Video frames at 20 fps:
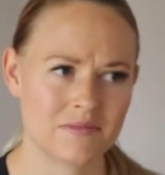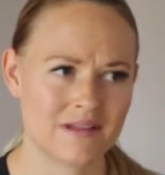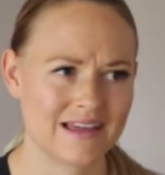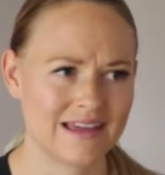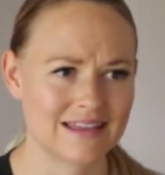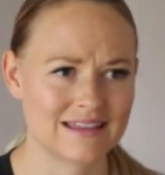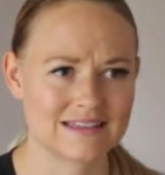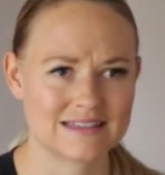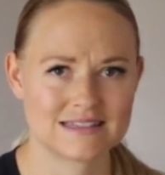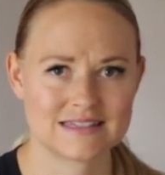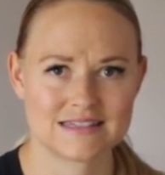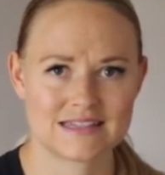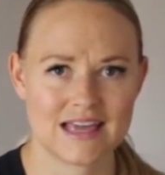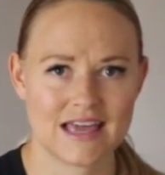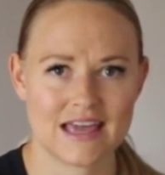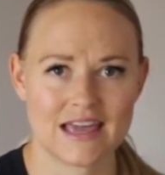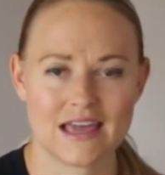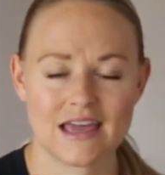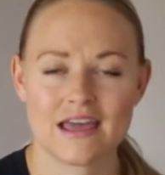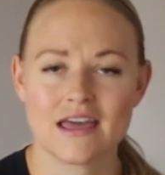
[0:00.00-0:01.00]
like, let's
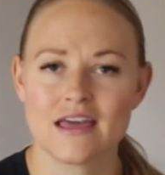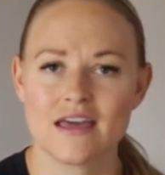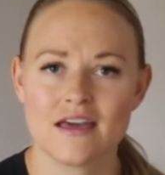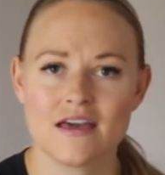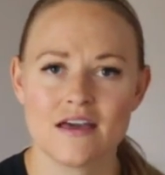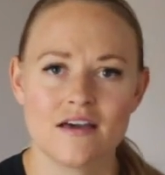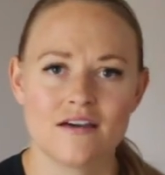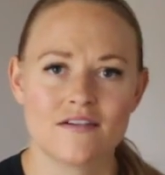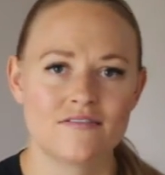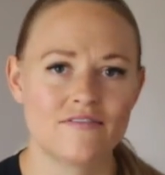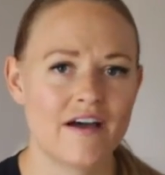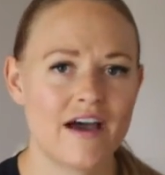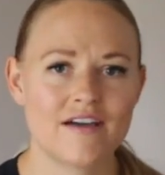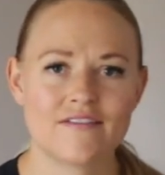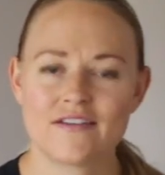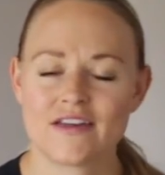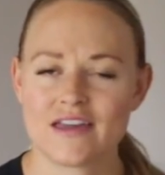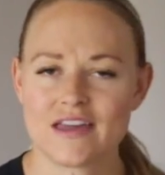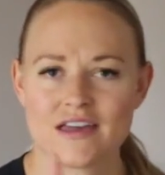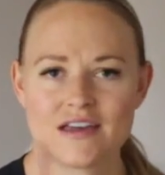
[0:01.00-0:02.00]
say
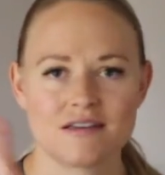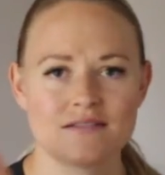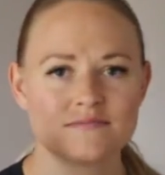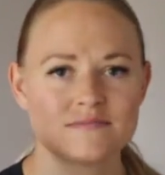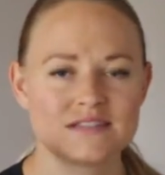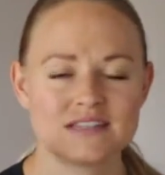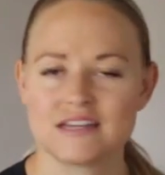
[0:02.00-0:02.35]
5 a.m.